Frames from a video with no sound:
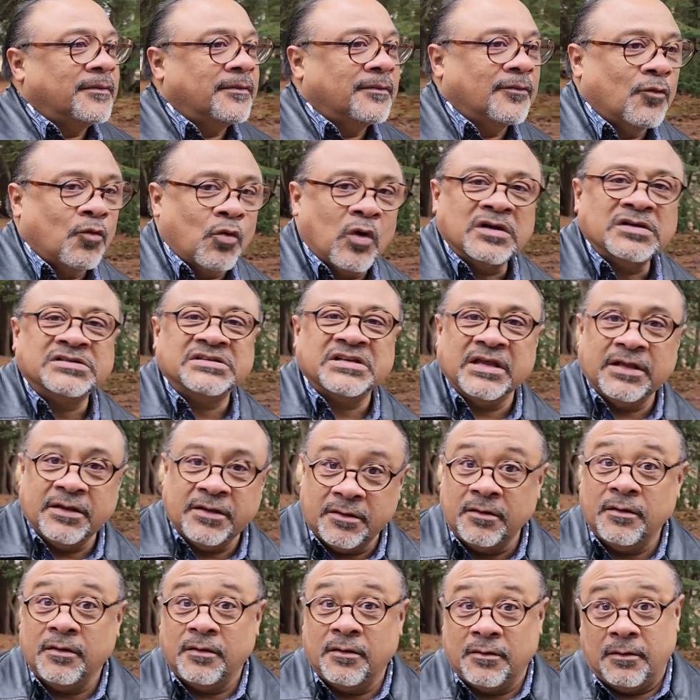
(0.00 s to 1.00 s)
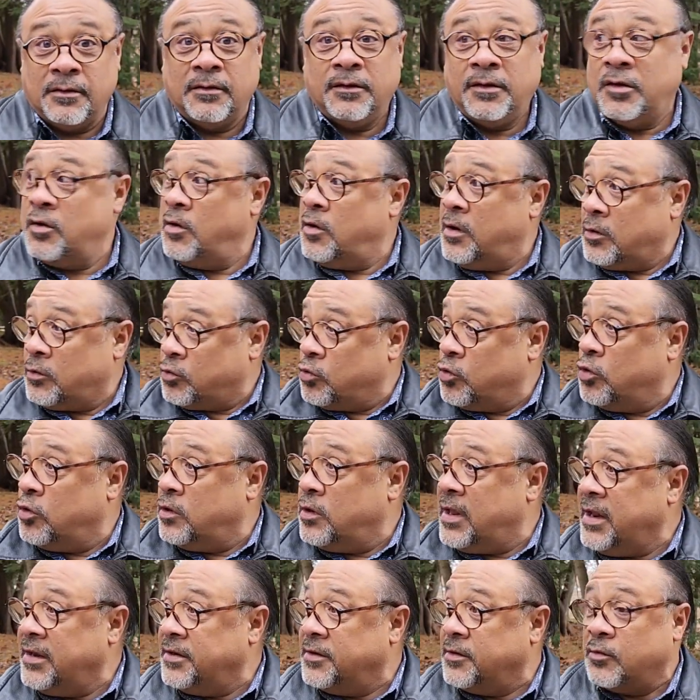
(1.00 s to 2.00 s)
was in, you know, a
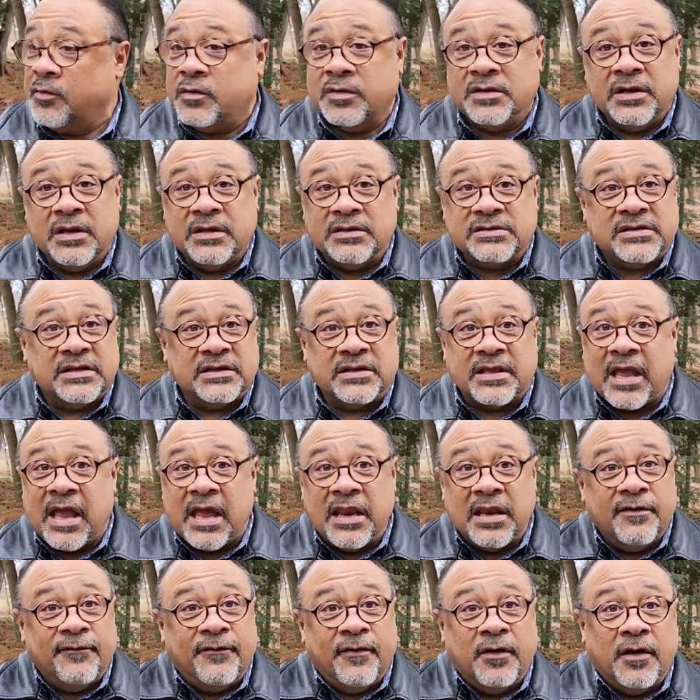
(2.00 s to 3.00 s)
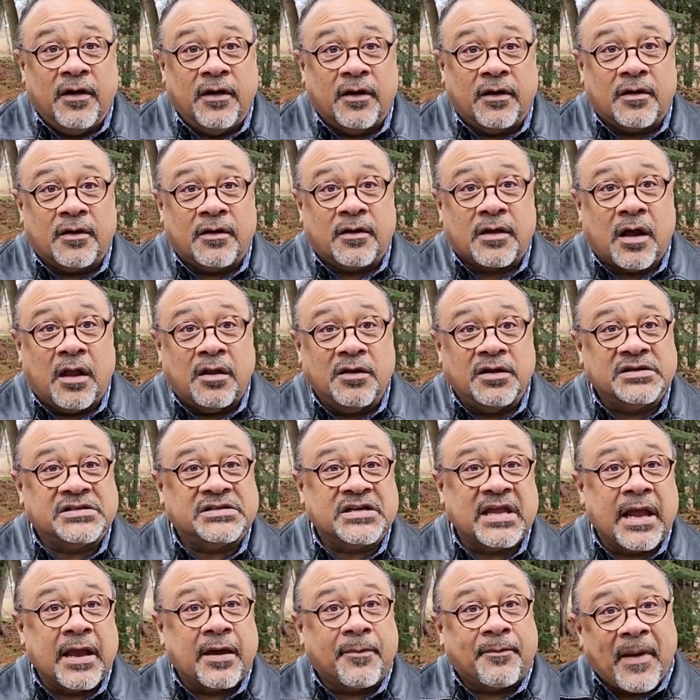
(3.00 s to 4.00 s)
rural end. It's at the end of a
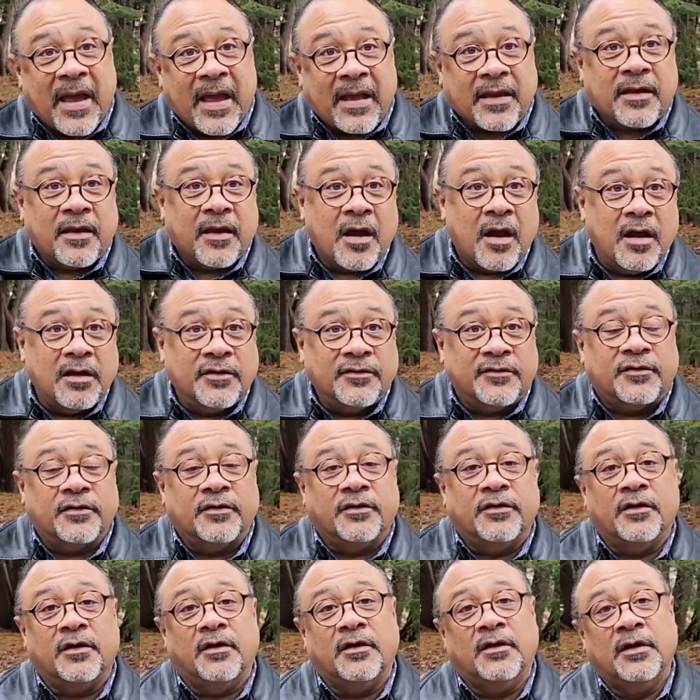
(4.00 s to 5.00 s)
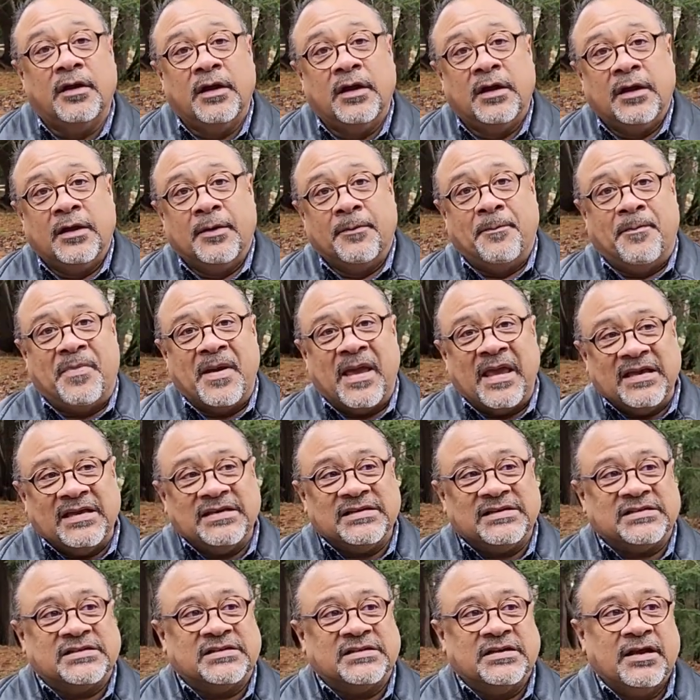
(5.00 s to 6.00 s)
cul-de-sac backing onto the
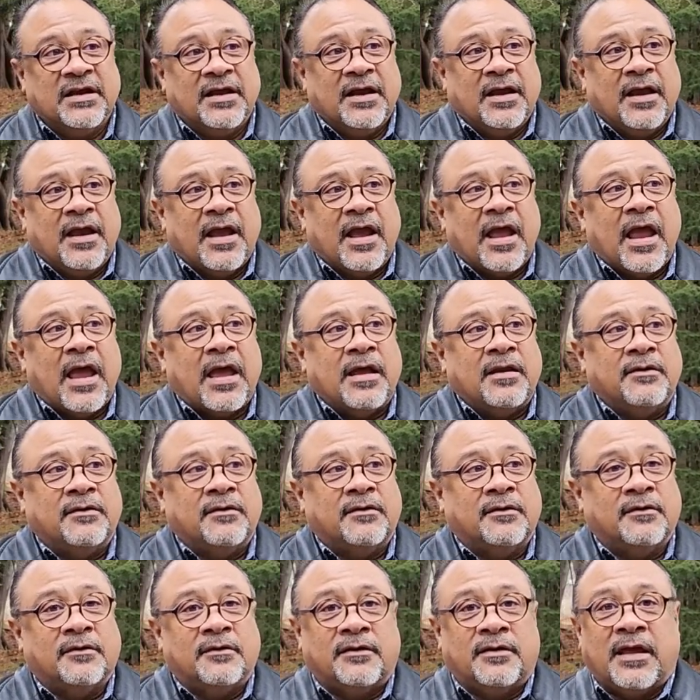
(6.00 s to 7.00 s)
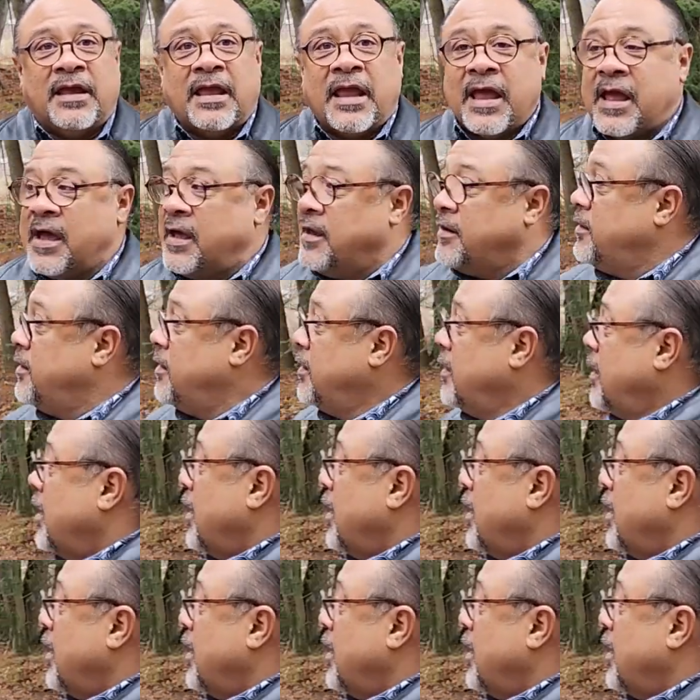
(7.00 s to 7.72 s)
base, and they had